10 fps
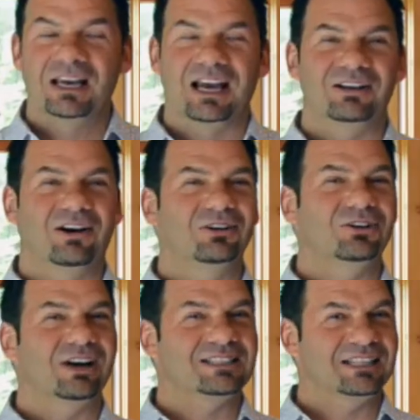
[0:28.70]
I called
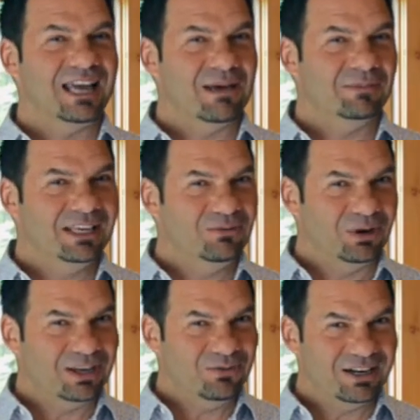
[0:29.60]
her, I said, Emily,
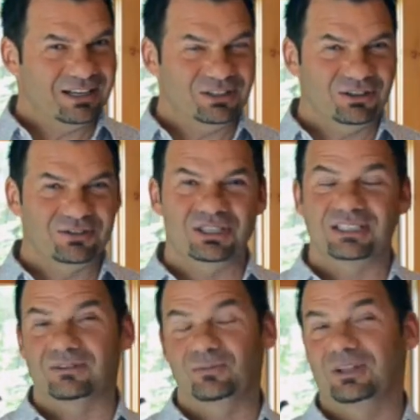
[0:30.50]
what do you want to do? She
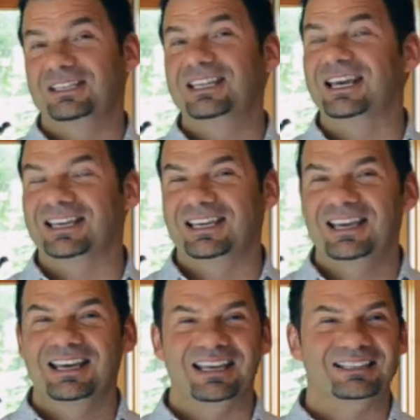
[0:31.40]
said, well, Nick,
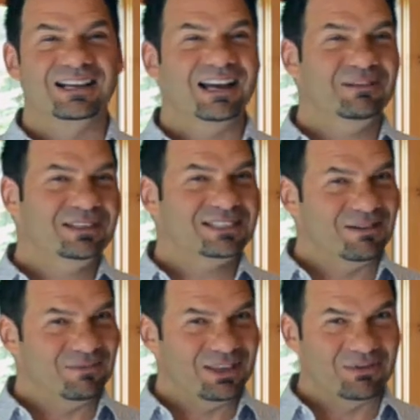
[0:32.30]
it has gotta be
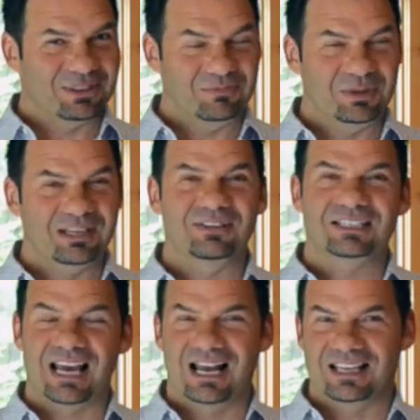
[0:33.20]
something with a bit of
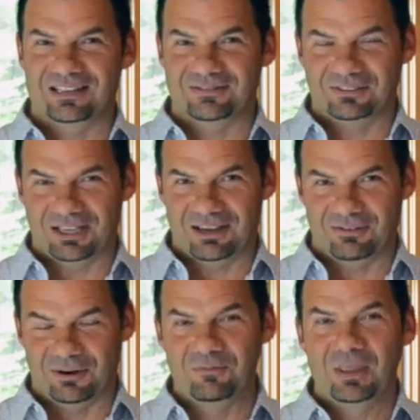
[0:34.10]
Italian
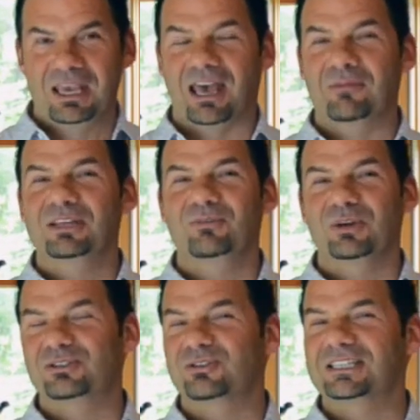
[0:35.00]
flavor. Emily
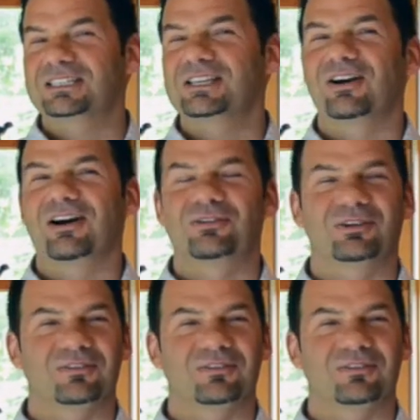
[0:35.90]
Richards is the author